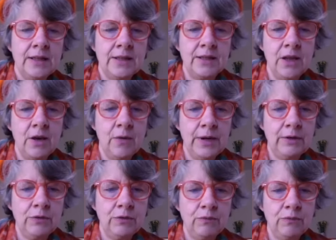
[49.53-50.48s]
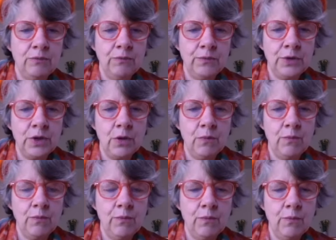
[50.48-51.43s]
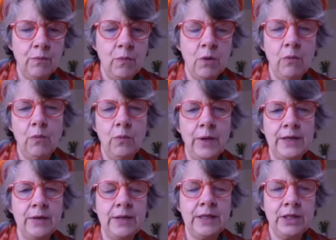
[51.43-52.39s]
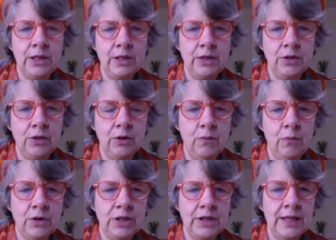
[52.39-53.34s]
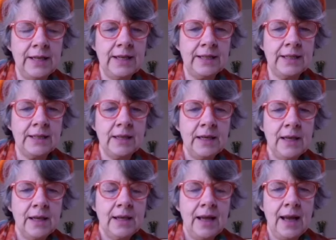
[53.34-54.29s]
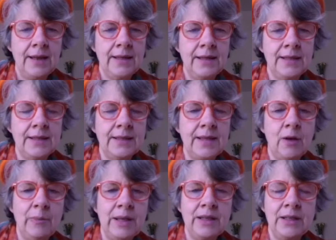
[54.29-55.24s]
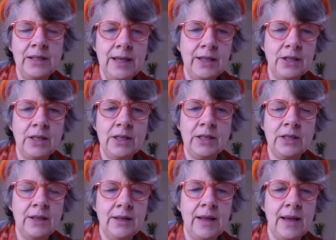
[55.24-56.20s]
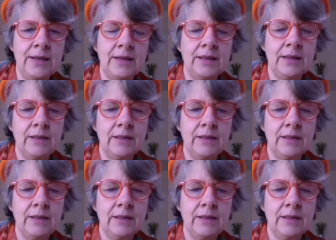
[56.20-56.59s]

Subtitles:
So what we're doing is you're watching this, and this is helping the teachers that